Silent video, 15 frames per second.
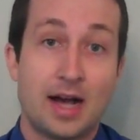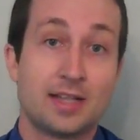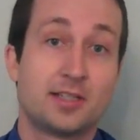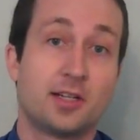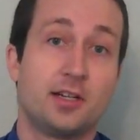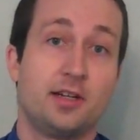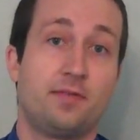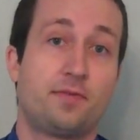I
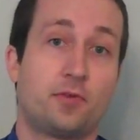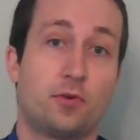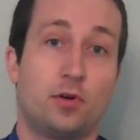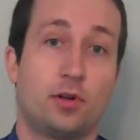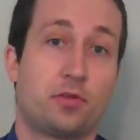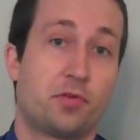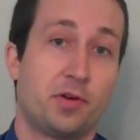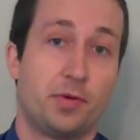studied
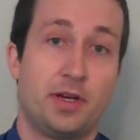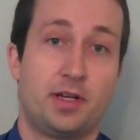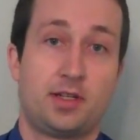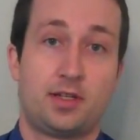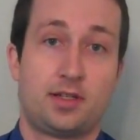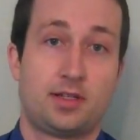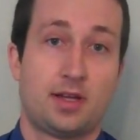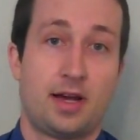for three
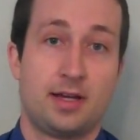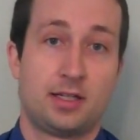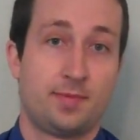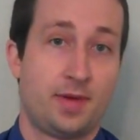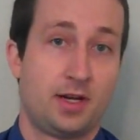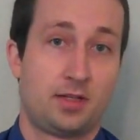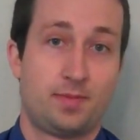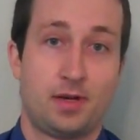weeks. I
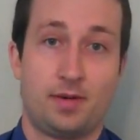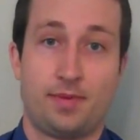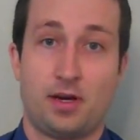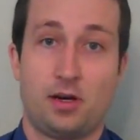estimate I spent